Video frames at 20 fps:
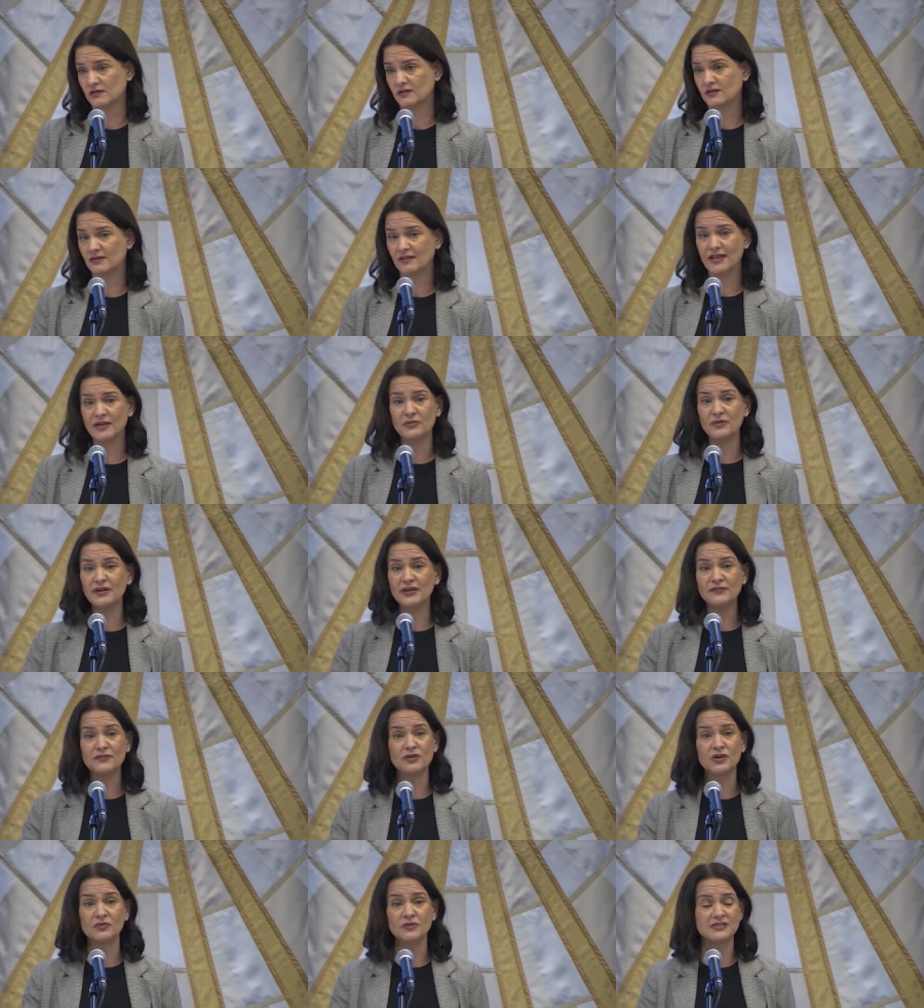Like, we don't
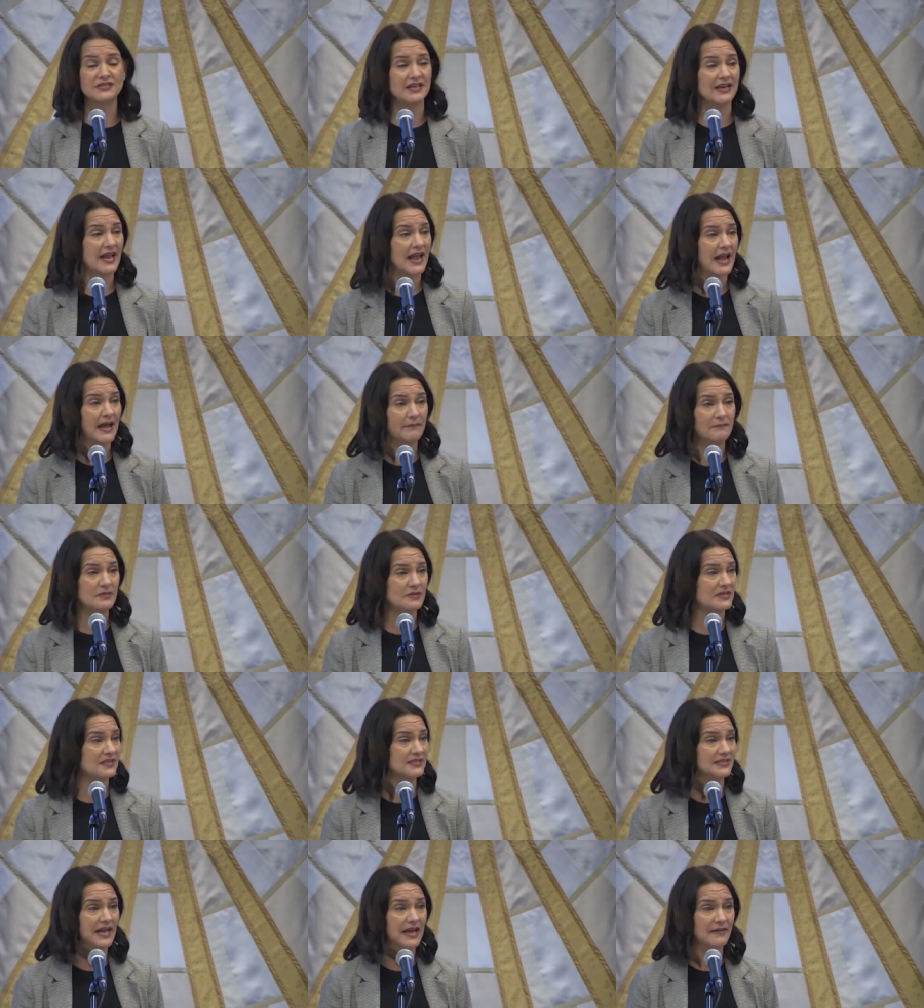even know what's going to happen
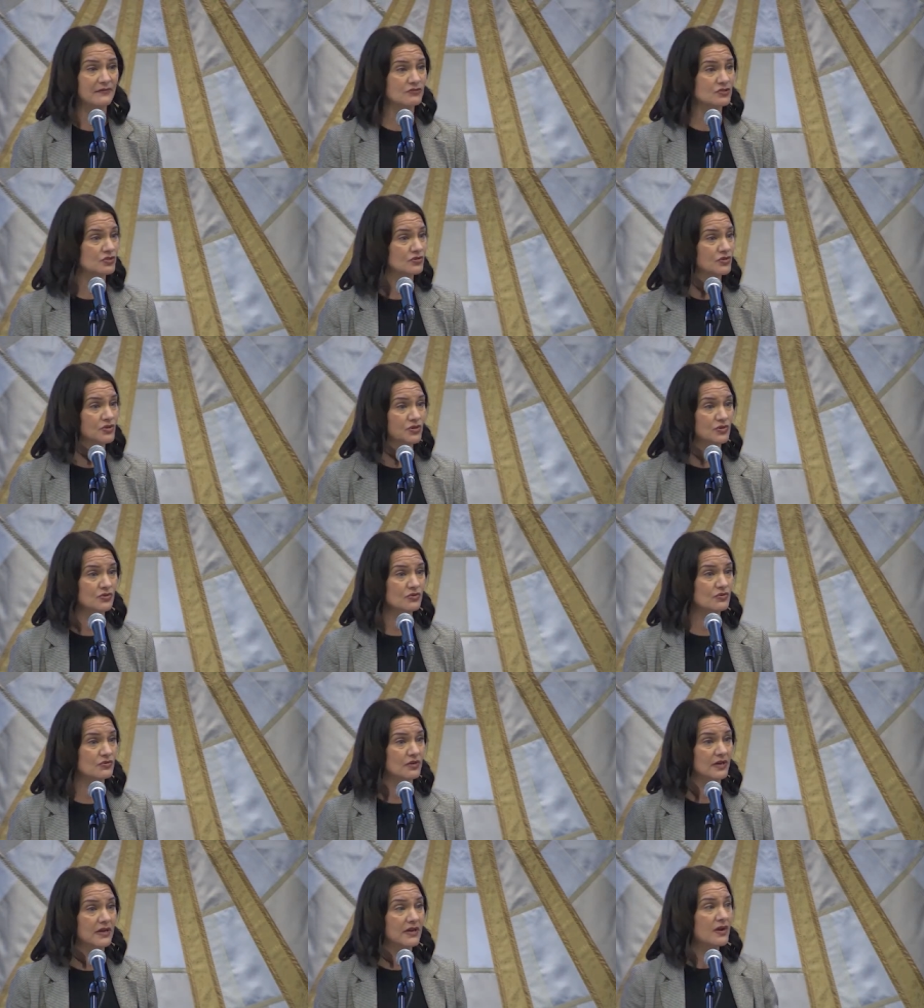this
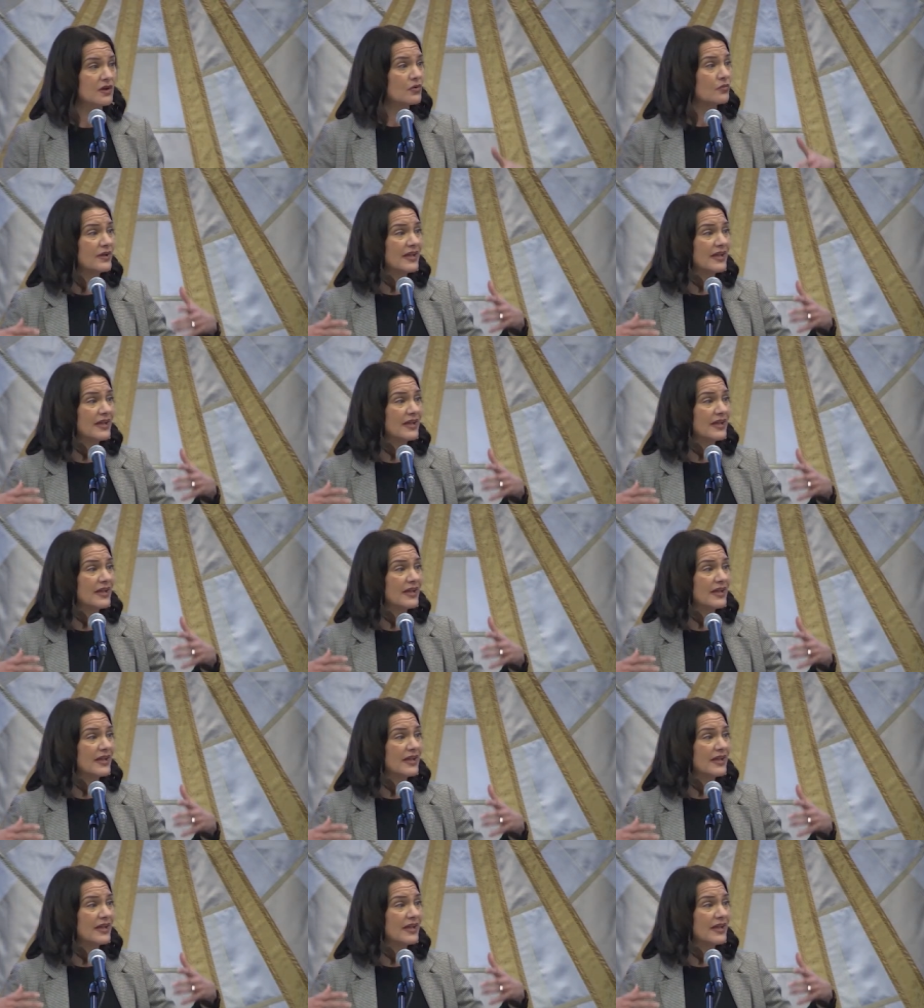afternoon. We